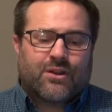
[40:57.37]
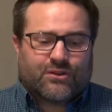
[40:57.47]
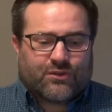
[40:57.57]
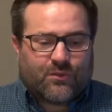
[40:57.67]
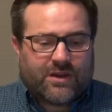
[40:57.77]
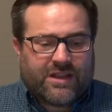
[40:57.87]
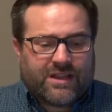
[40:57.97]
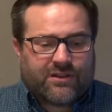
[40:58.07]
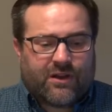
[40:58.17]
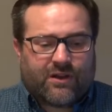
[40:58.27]
So when
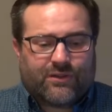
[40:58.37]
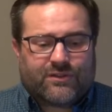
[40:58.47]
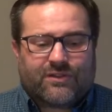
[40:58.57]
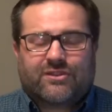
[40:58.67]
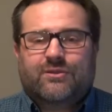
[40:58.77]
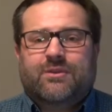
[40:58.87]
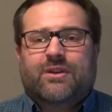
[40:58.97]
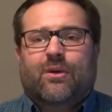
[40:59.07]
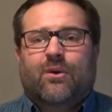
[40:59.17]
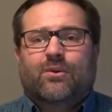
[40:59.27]
he calls us to be
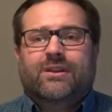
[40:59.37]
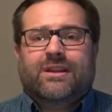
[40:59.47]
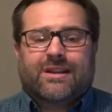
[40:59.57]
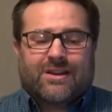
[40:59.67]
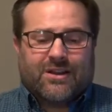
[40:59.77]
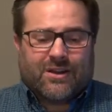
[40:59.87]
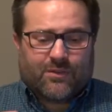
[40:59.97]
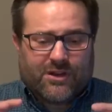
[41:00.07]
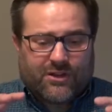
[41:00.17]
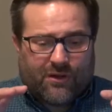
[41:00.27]
holy,
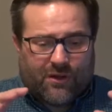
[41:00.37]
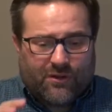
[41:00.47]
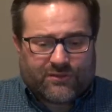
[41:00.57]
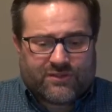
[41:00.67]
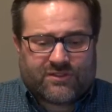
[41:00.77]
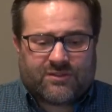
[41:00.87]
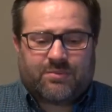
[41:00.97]
when he calls us to